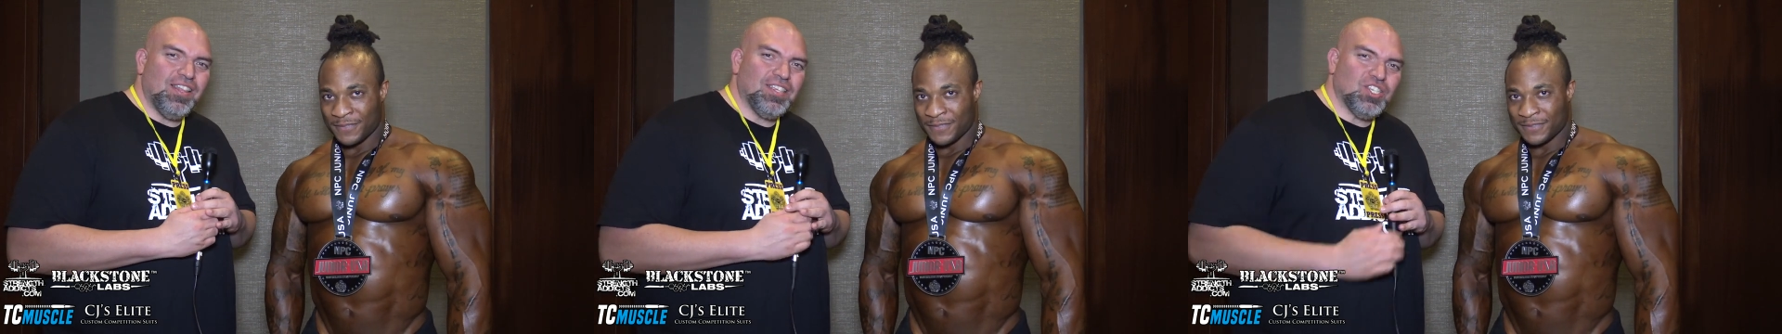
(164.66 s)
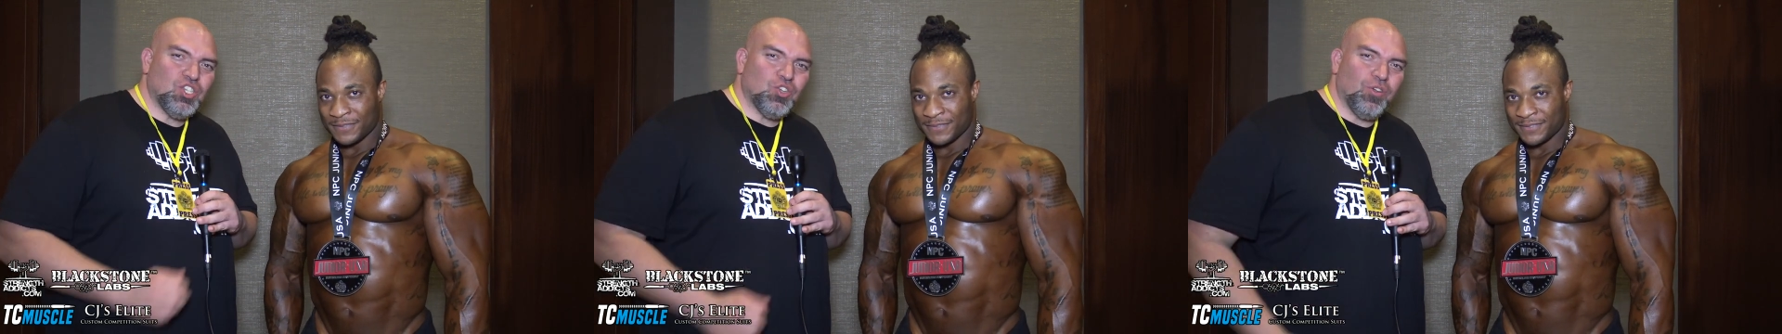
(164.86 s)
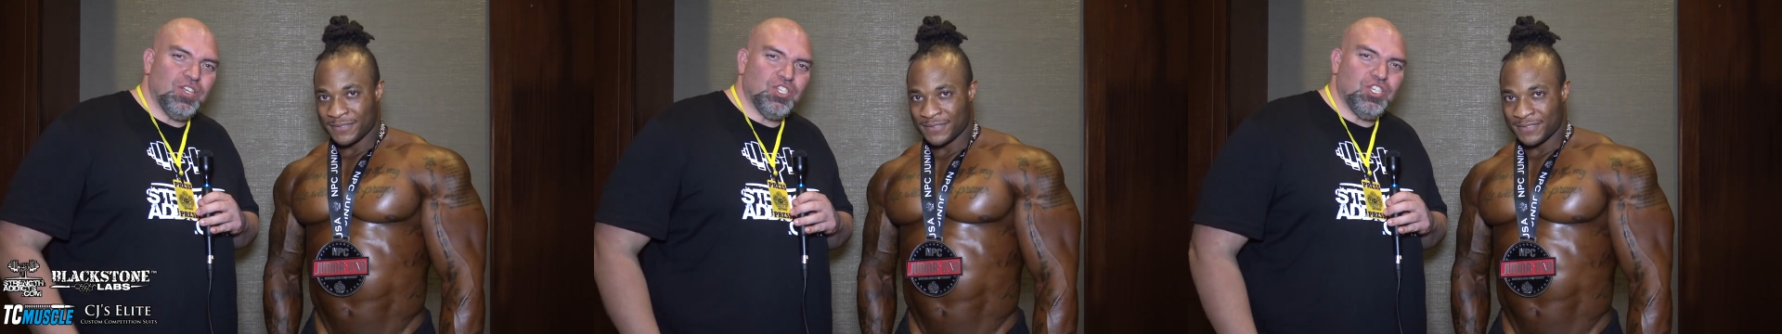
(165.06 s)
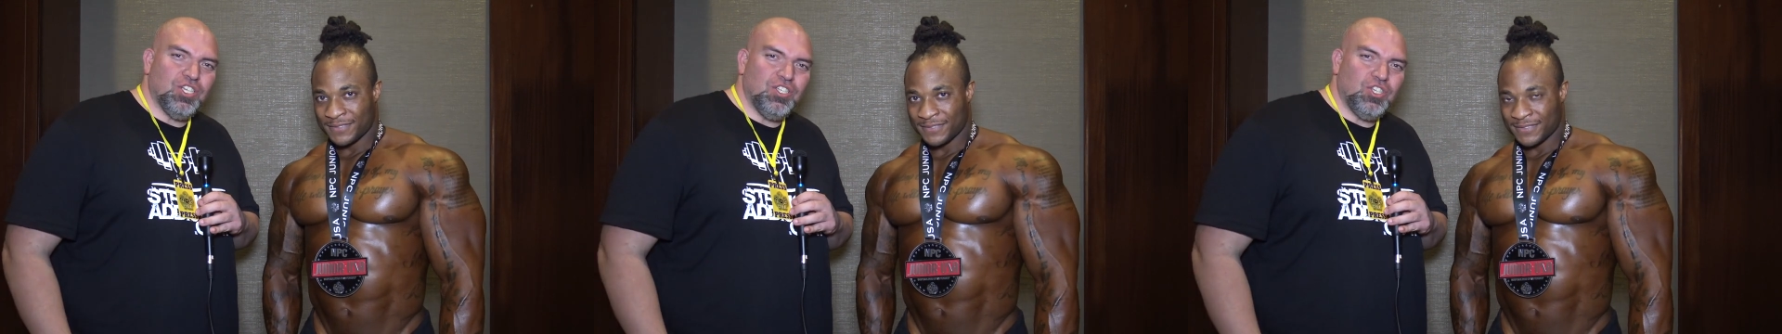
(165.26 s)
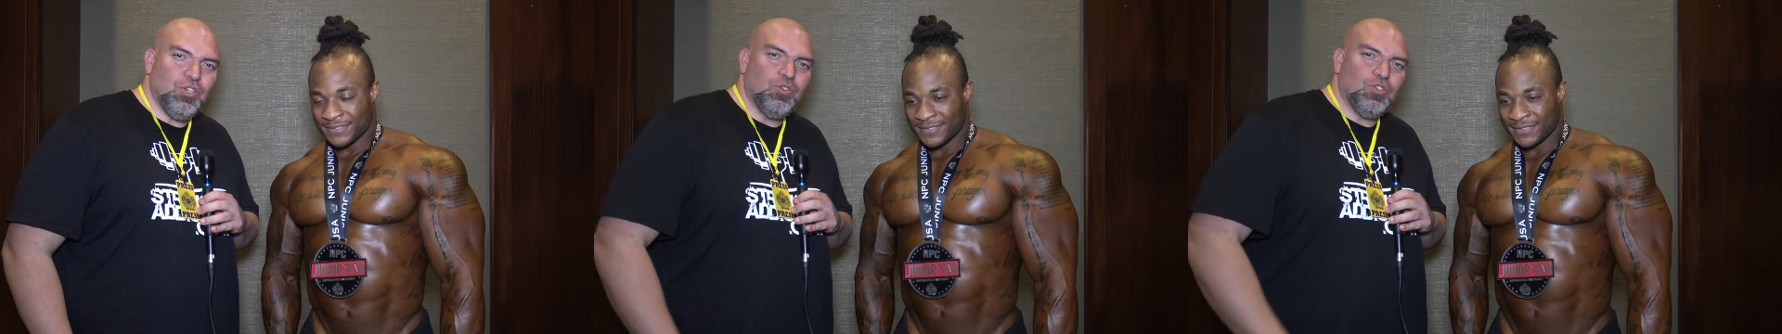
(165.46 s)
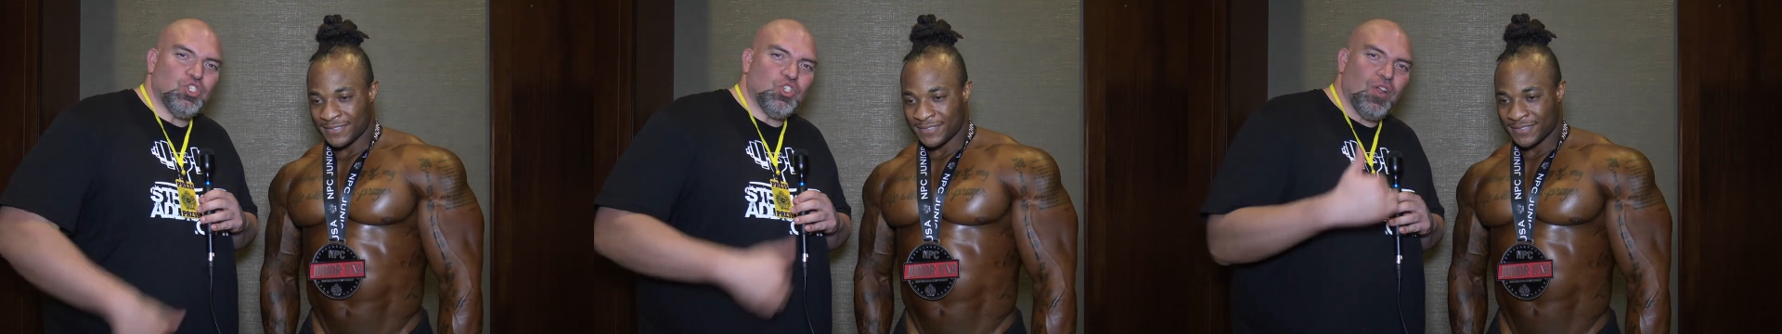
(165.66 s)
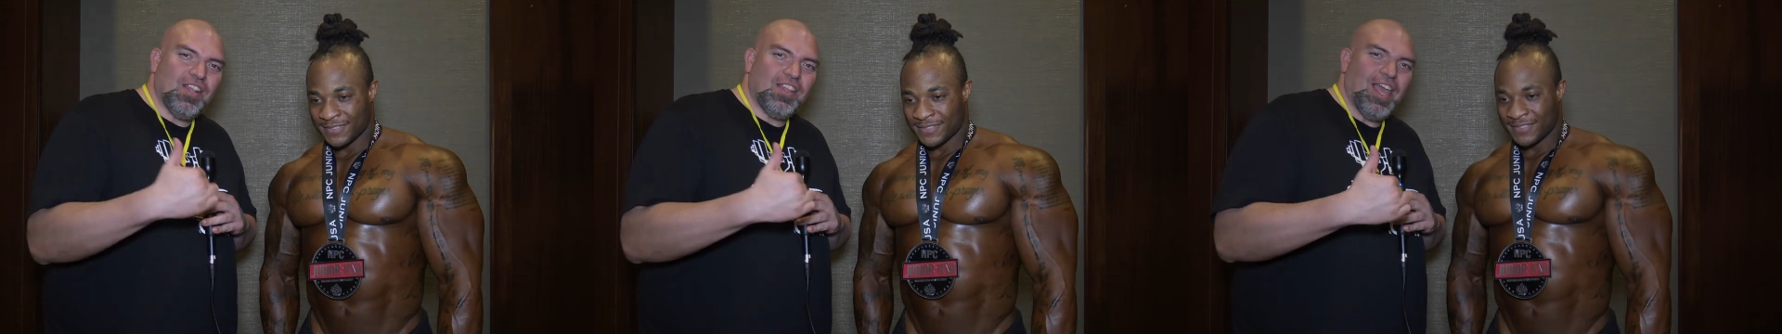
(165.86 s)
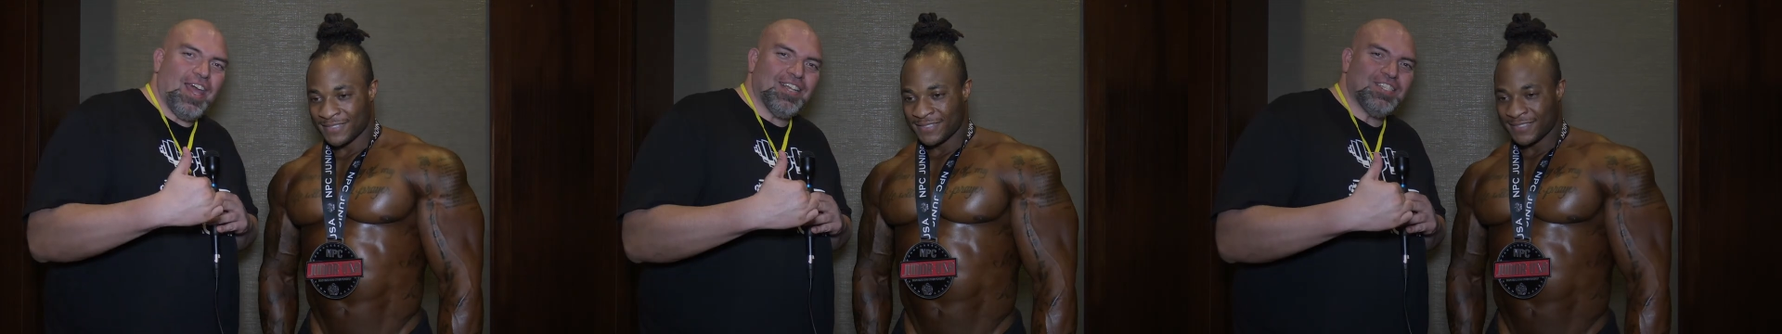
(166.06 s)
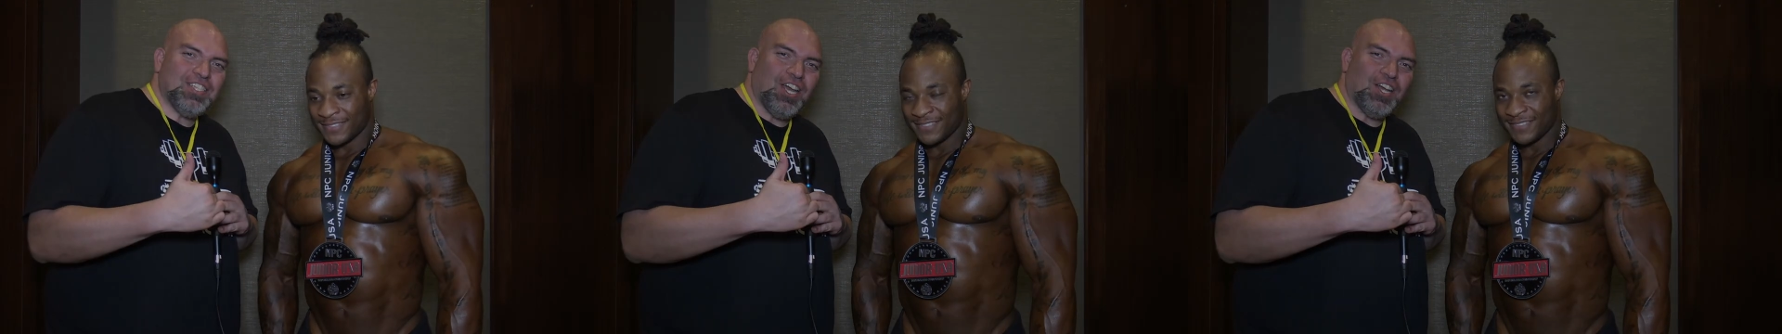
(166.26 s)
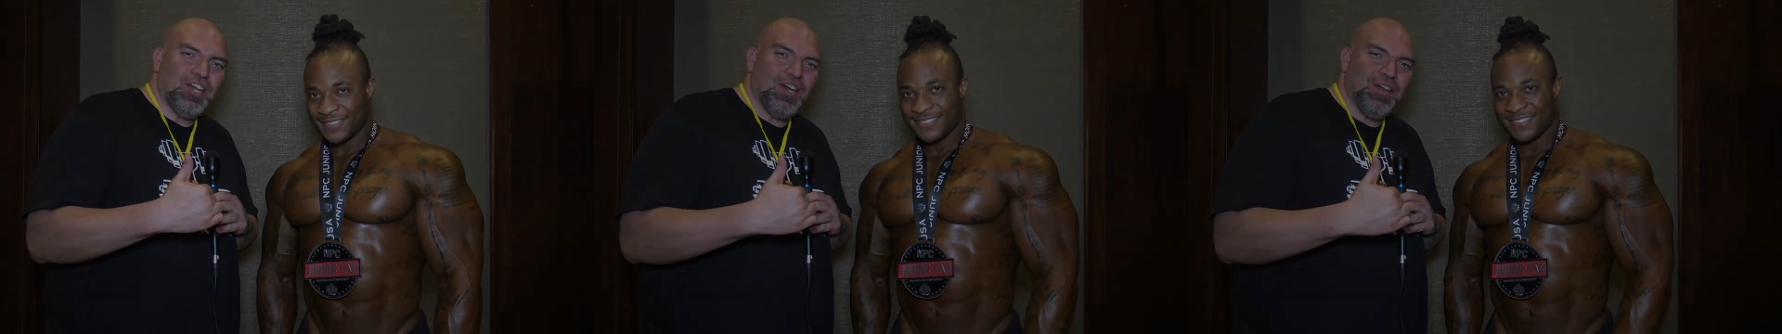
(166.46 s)
Speaker 1: this is Christian Duke,
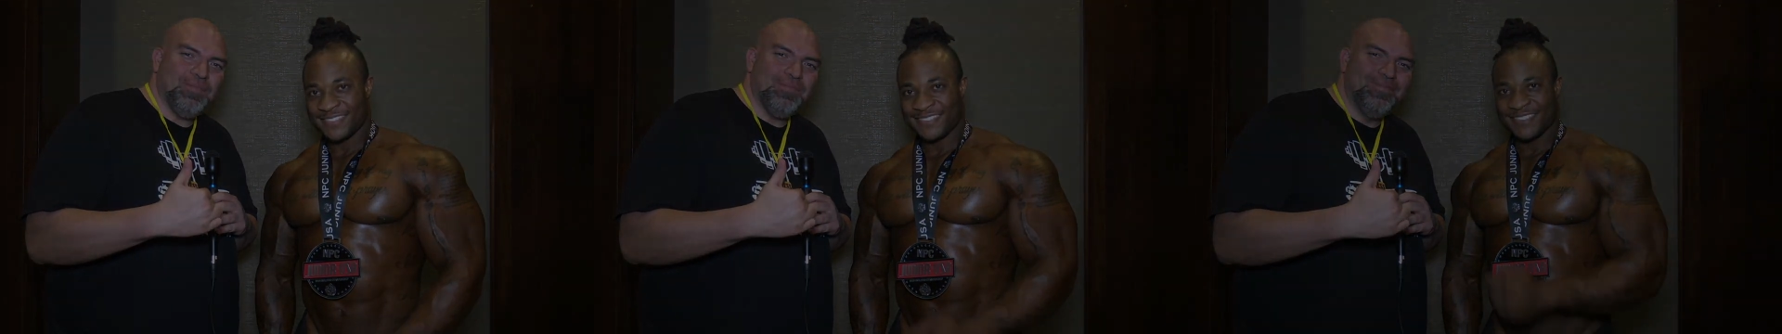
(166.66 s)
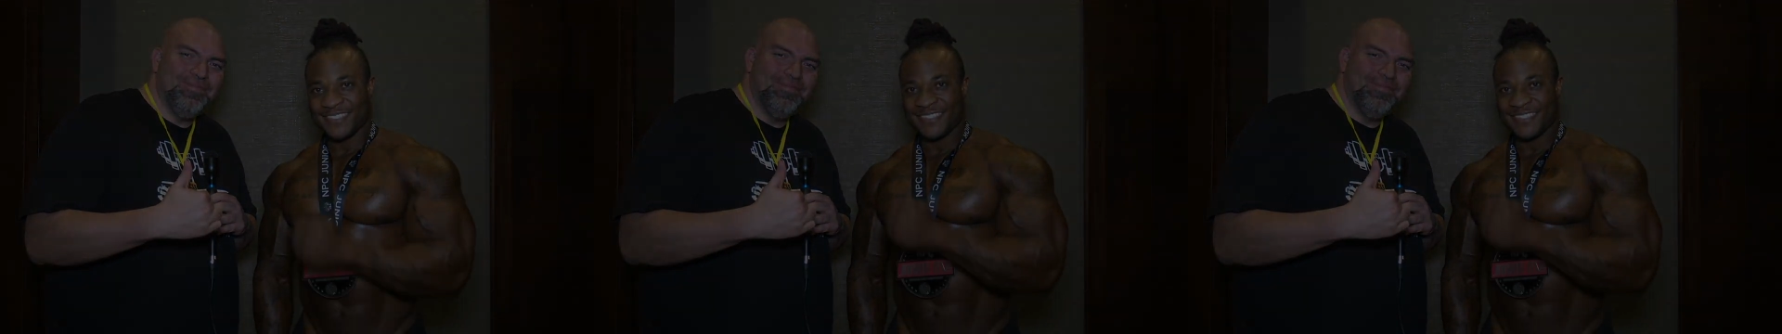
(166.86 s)
strengthaddicts.com.